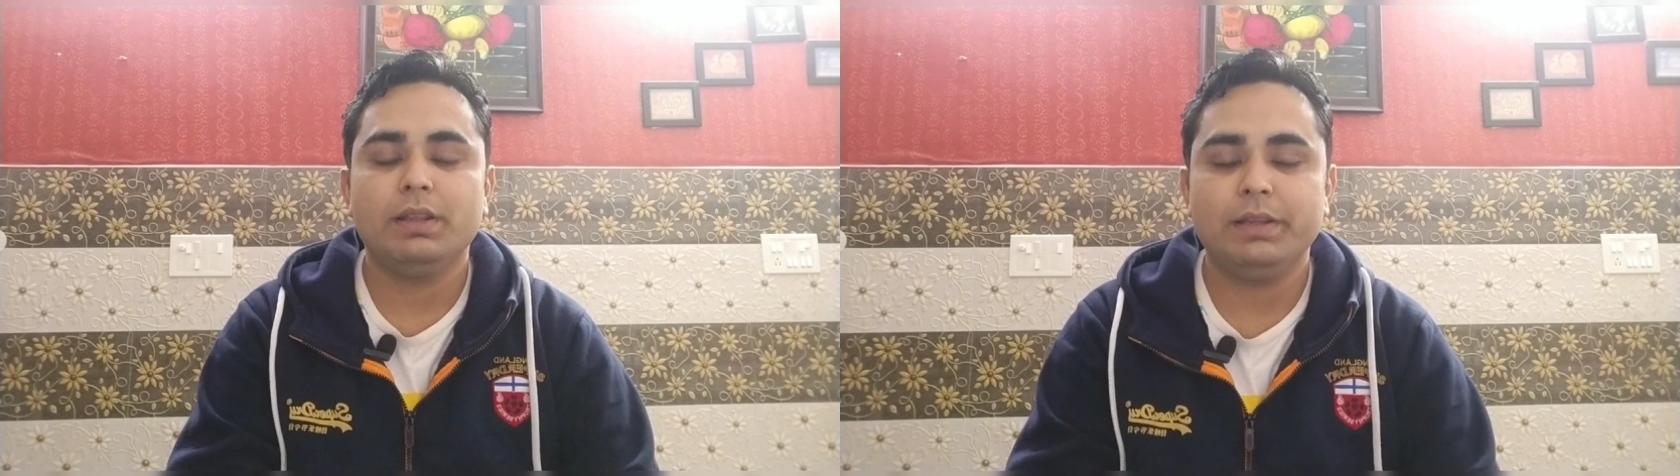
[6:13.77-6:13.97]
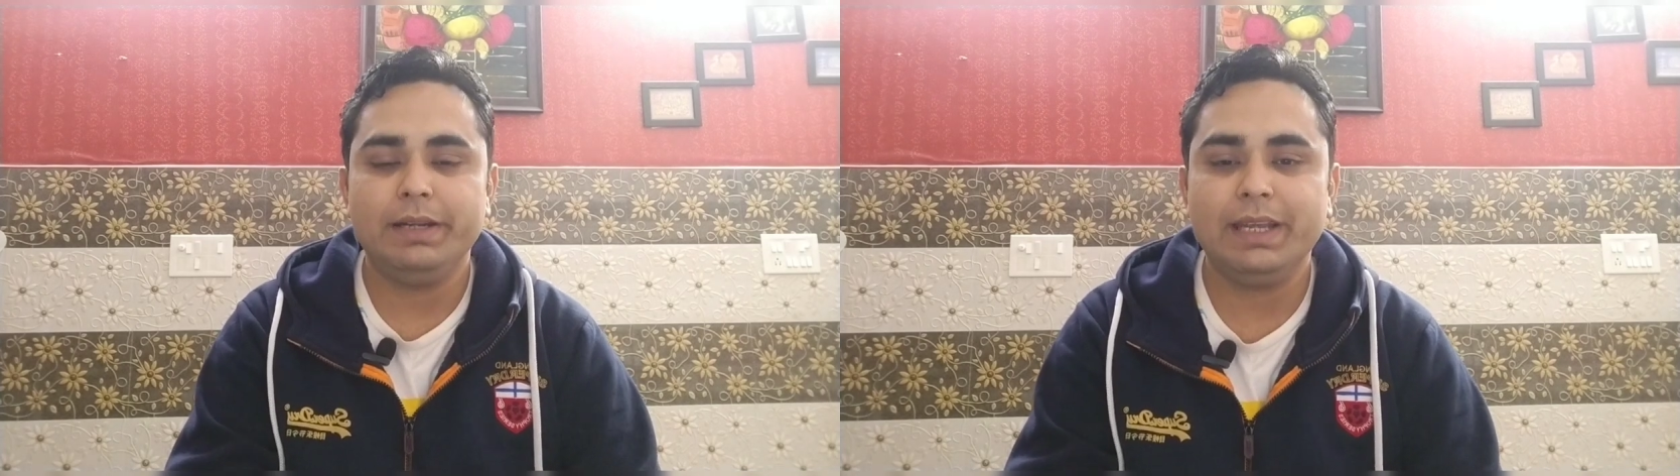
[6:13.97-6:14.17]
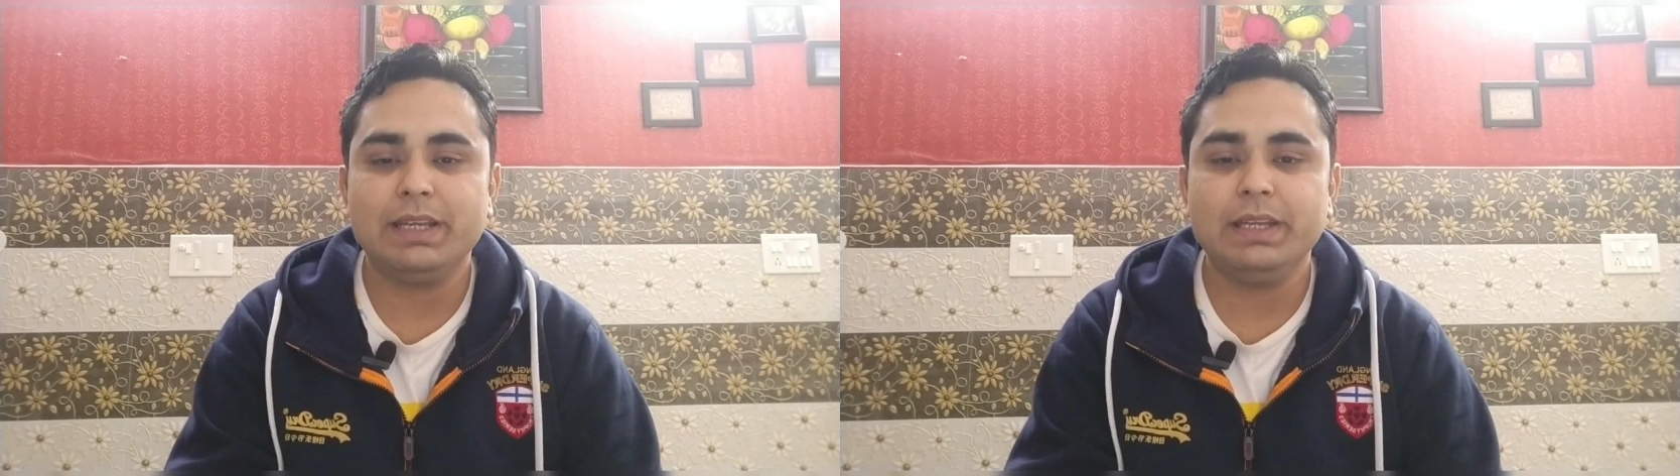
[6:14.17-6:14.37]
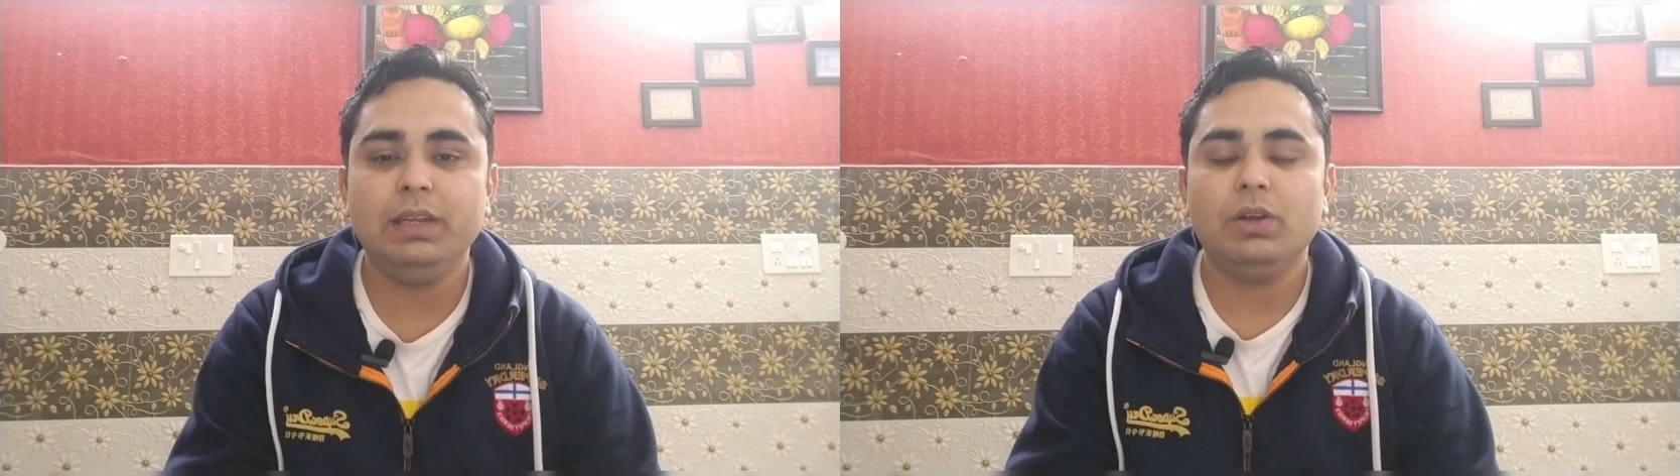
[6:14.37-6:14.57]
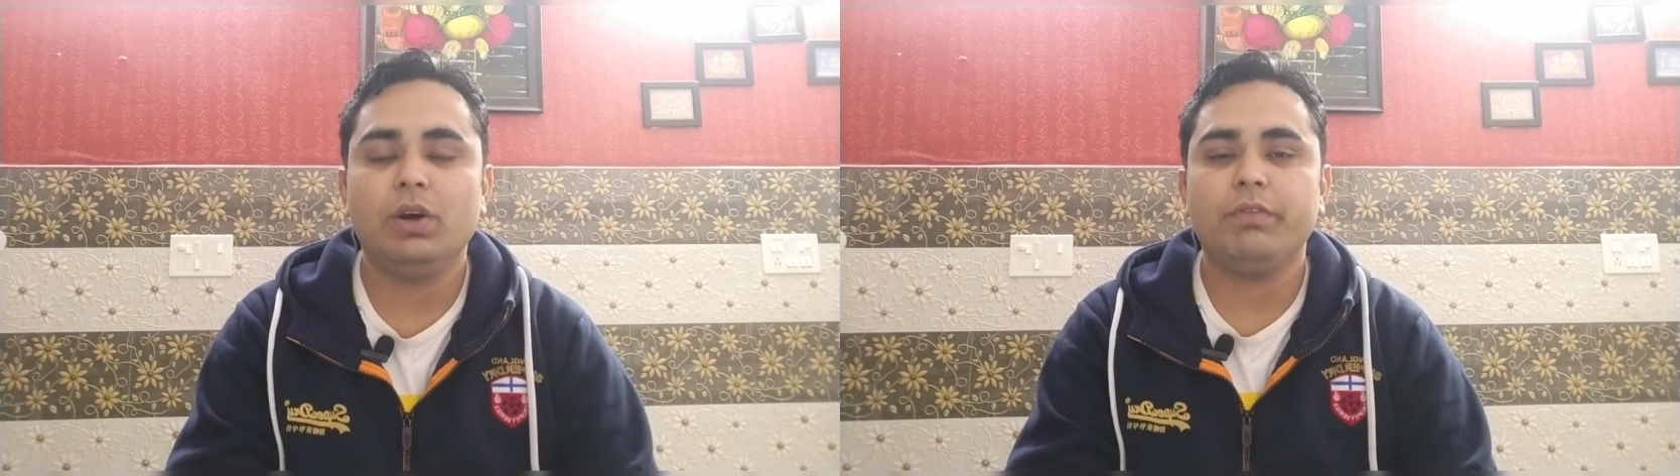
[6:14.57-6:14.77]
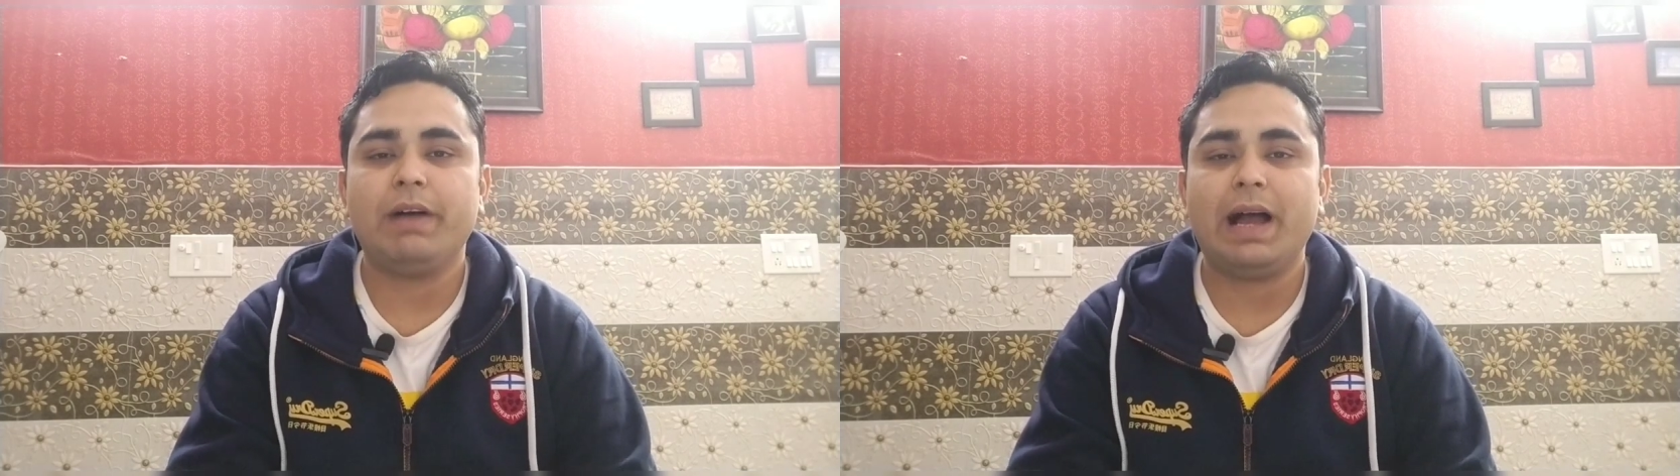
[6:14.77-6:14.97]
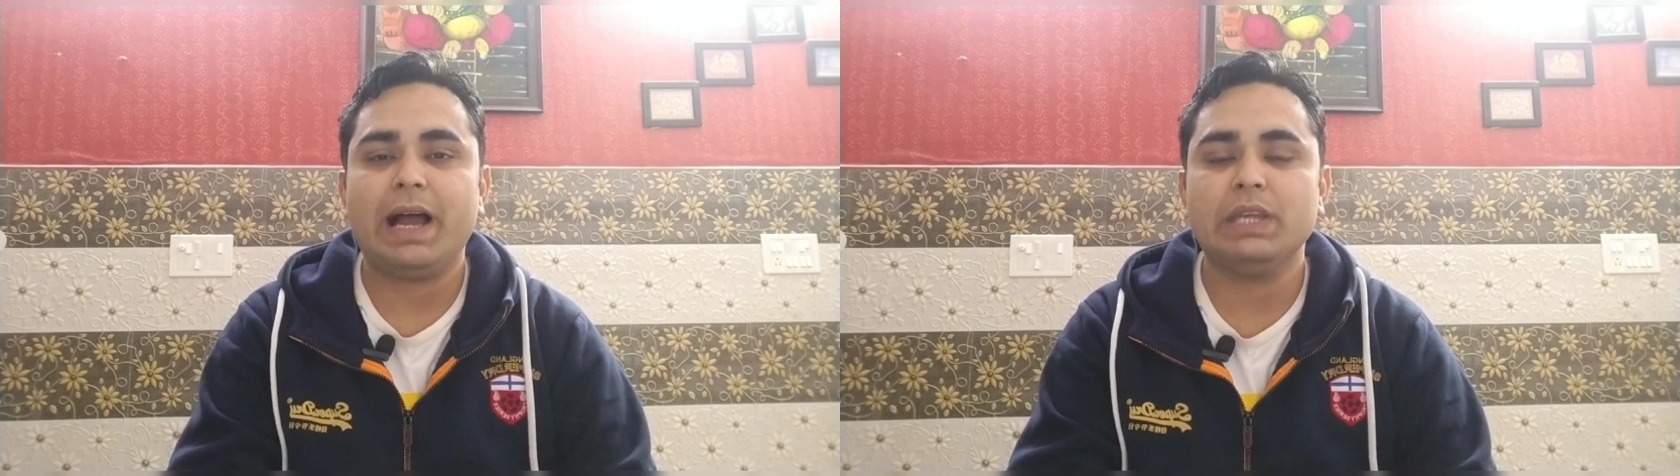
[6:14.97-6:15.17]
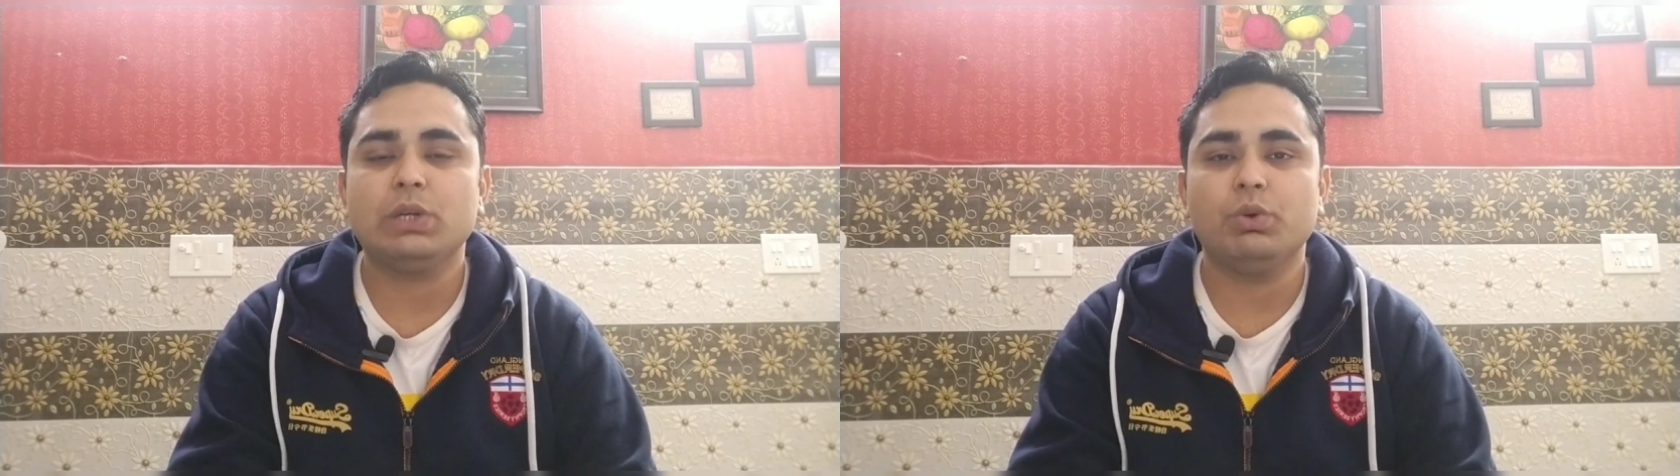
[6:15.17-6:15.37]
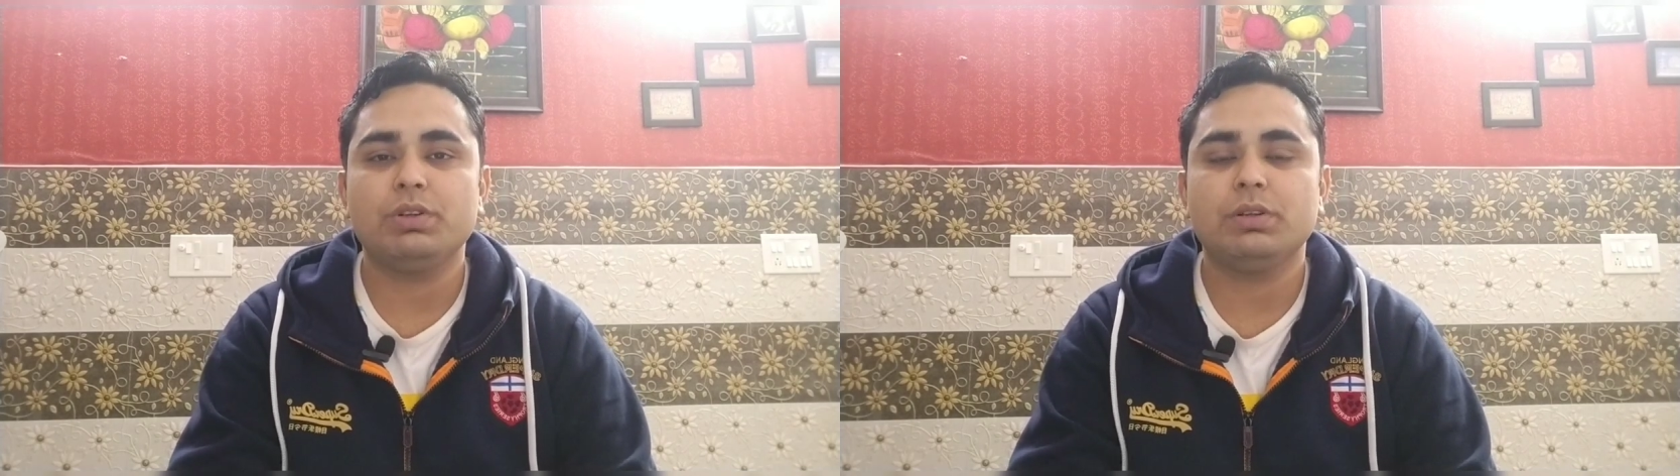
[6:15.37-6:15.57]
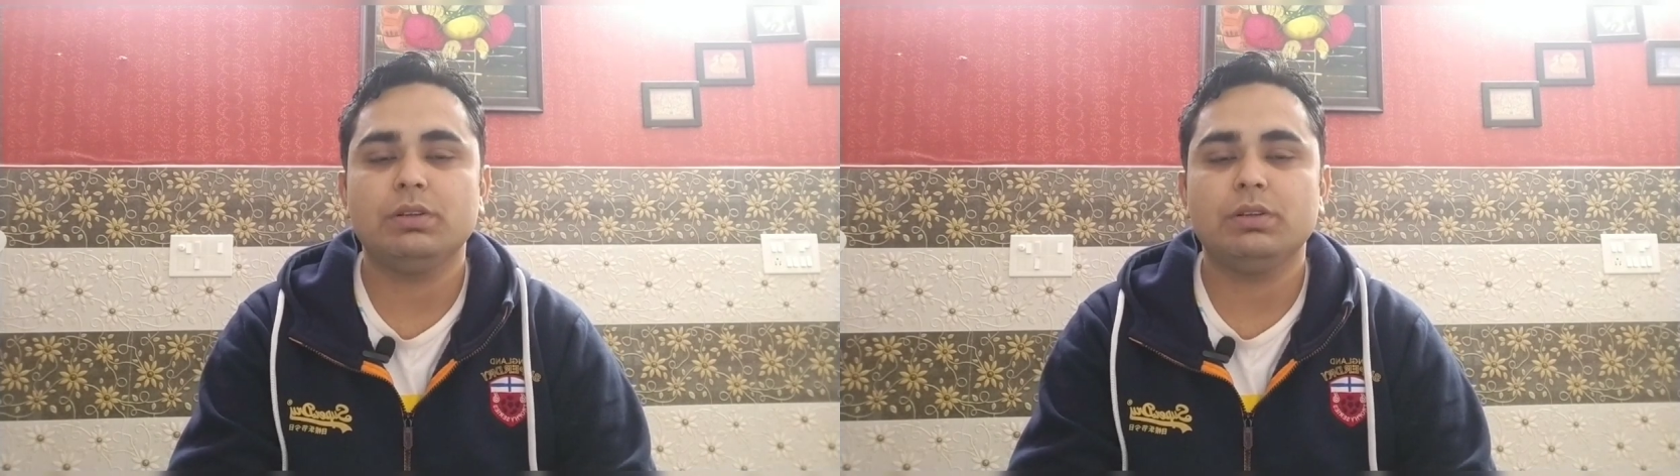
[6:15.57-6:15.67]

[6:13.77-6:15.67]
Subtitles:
the decree of High Court